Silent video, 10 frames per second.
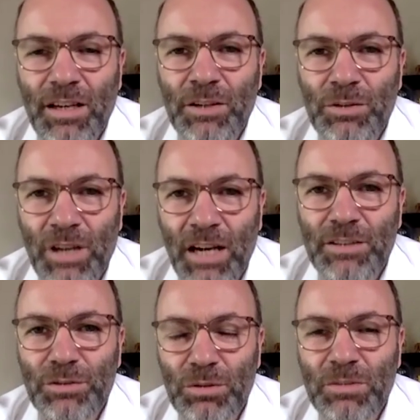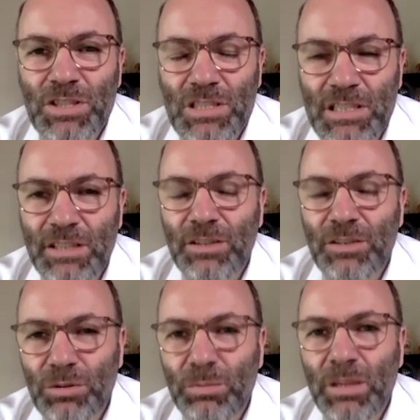a united Europe which is leading on
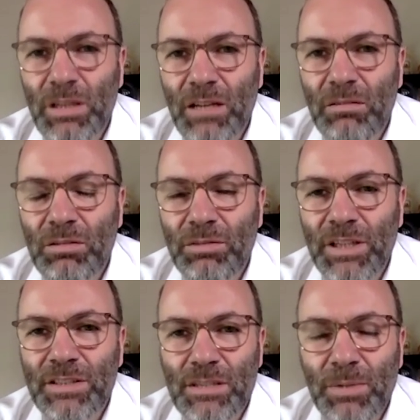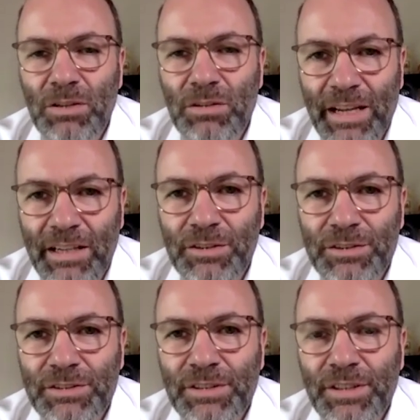European level, and it is about
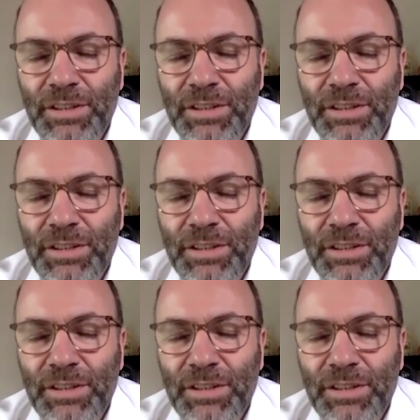values.